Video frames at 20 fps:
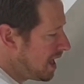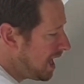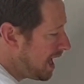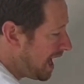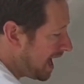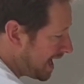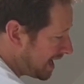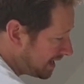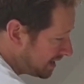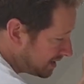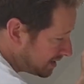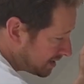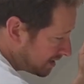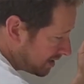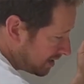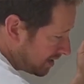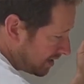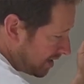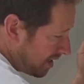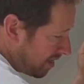And
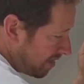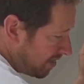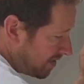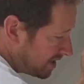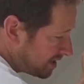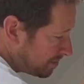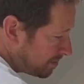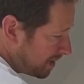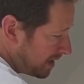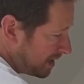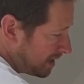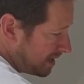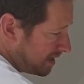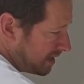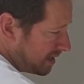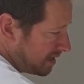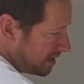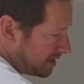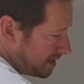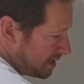this bit
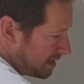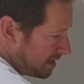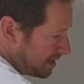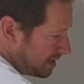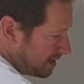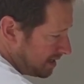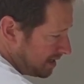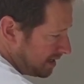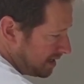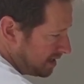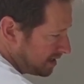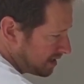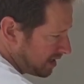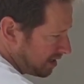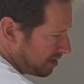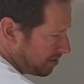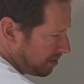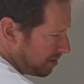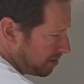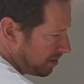is going
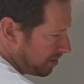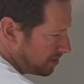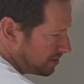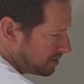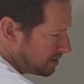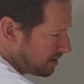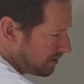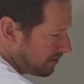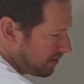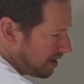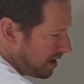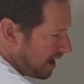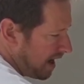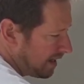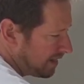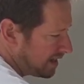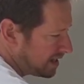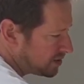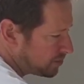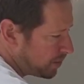to be positive, and
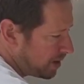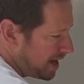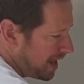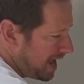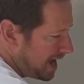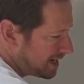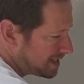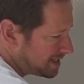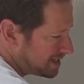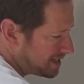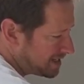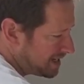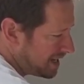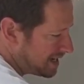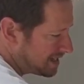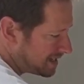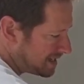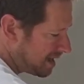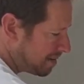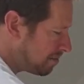that's when x is
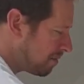less than